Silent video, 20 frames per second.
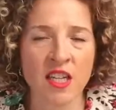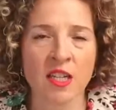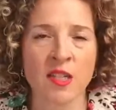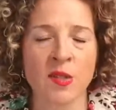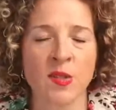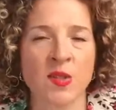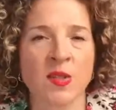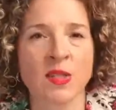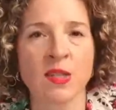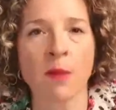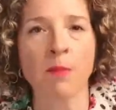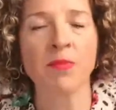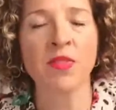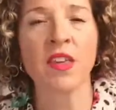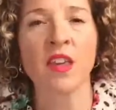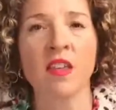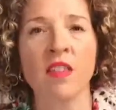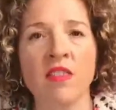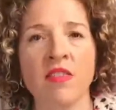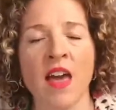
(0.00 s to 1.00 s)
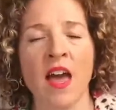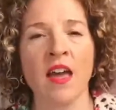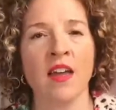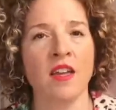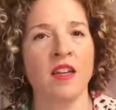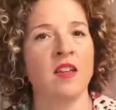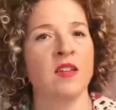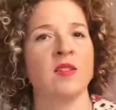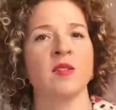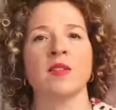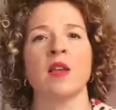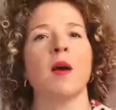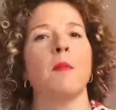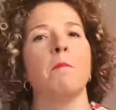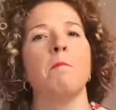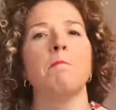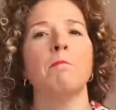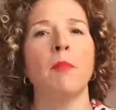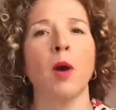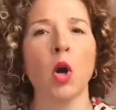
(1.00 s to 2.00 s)
is something that is
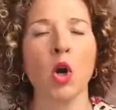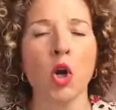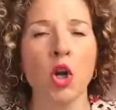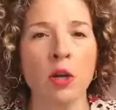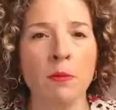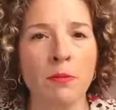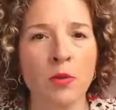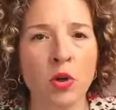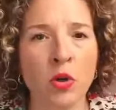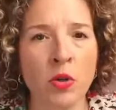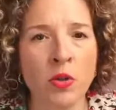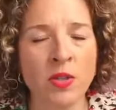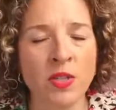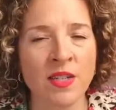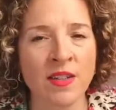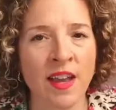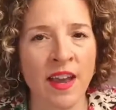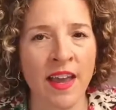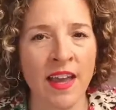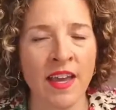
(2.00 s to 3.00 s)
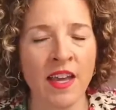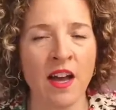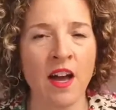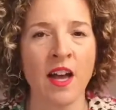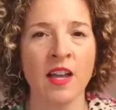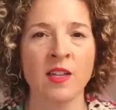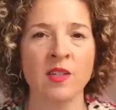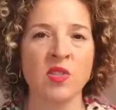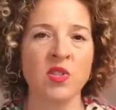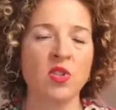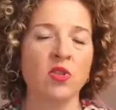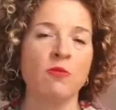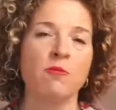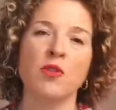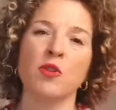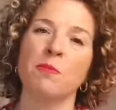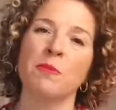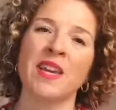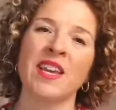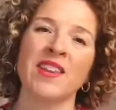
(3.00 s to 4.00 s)
marketable today? I assume
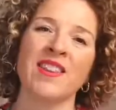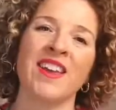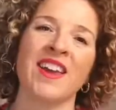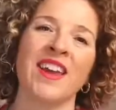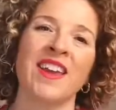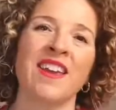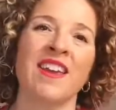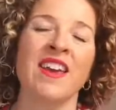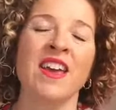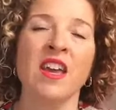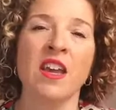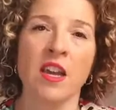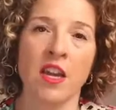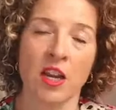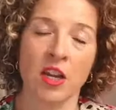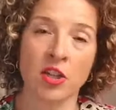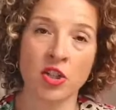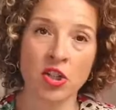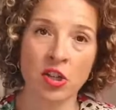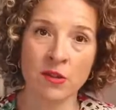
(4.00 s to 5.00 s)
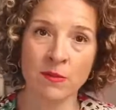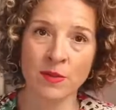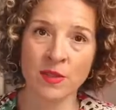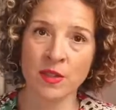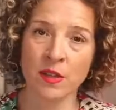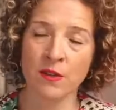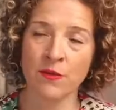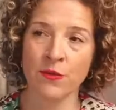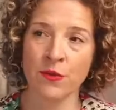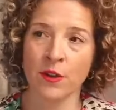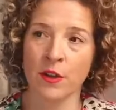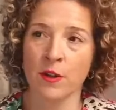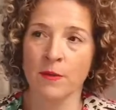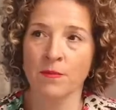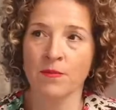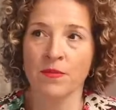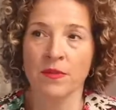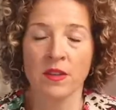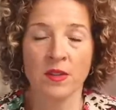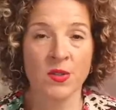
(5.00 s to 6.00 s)
you mean like in terms of
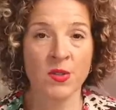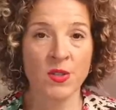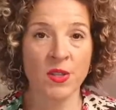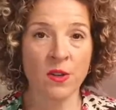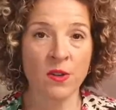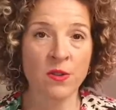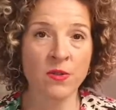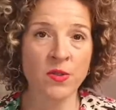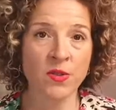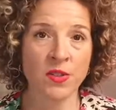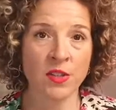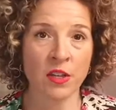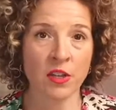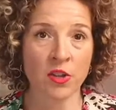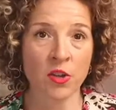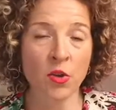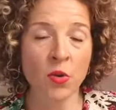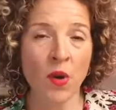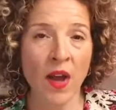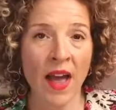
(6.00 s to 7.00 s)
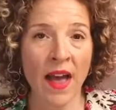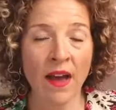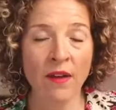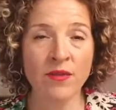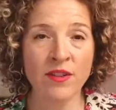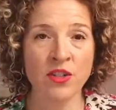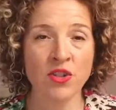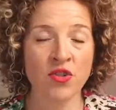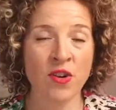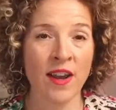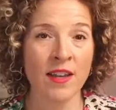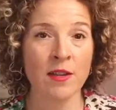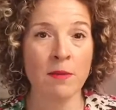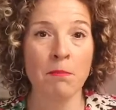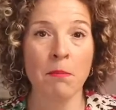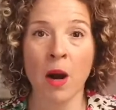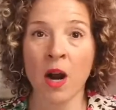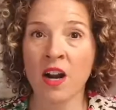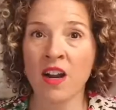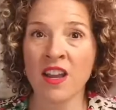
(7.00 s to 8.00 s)
skills that you have and trying to
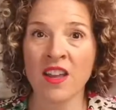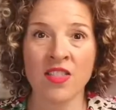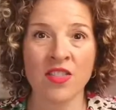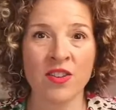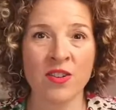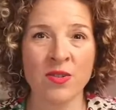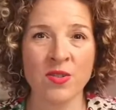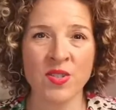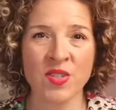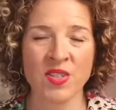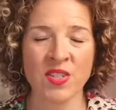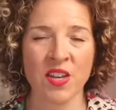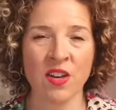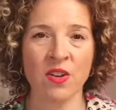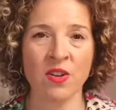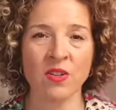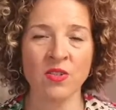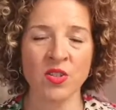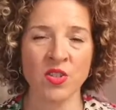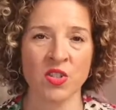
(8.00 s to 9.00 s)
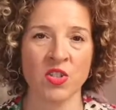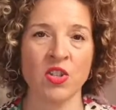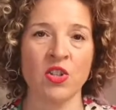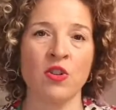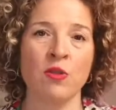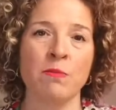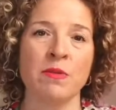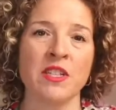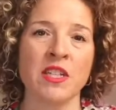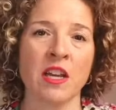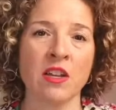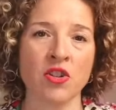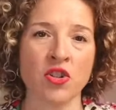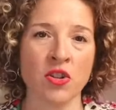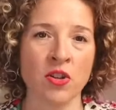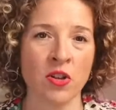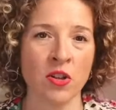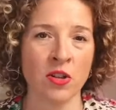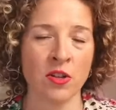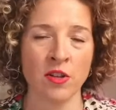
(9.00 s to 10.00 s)
market those skills to
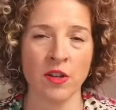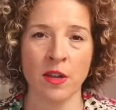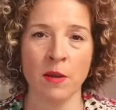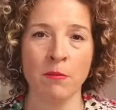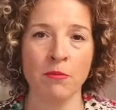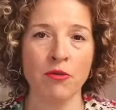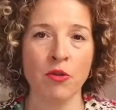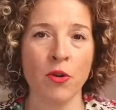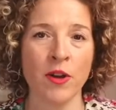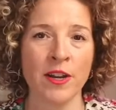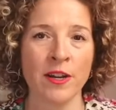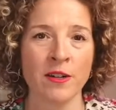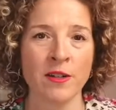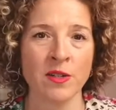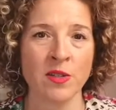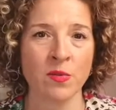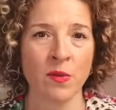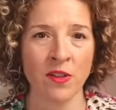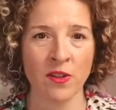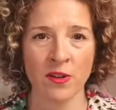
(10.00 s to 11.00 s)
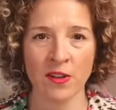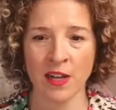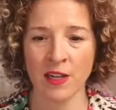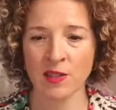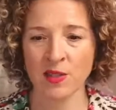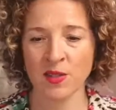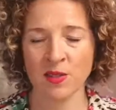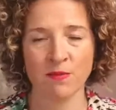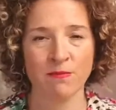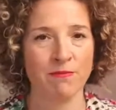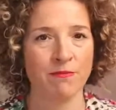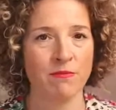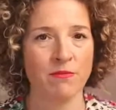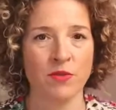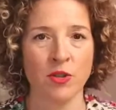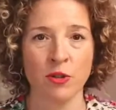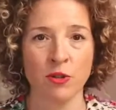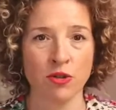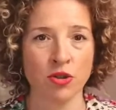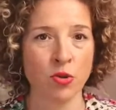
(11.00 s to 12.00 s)
potential employers, whether that's
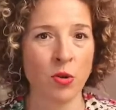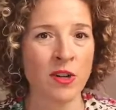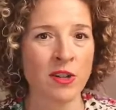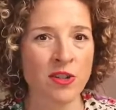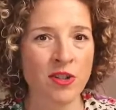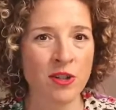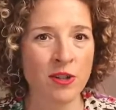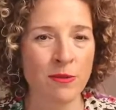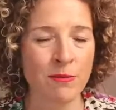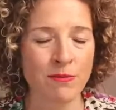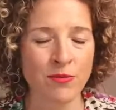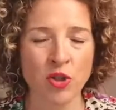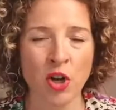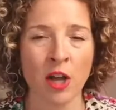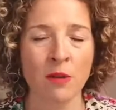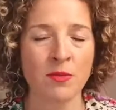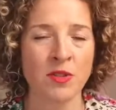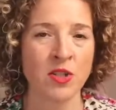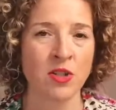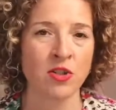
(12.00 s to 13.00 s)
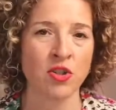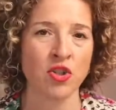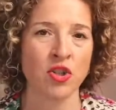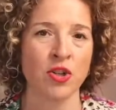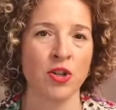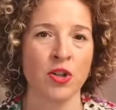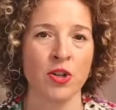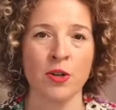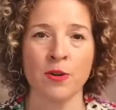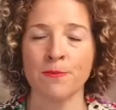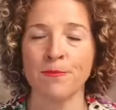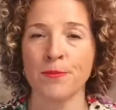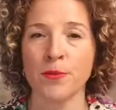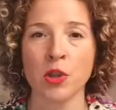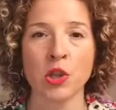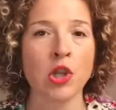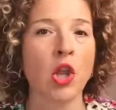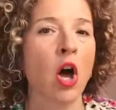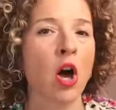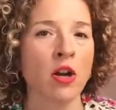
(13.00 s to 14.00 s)
your short term job search or your
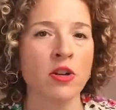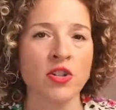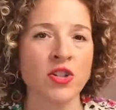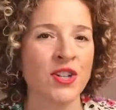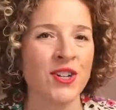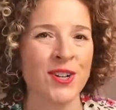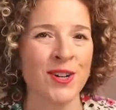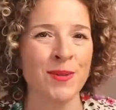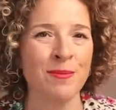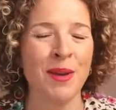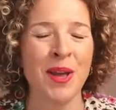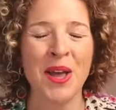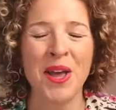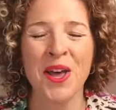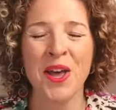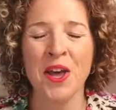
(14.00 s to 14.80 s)
long term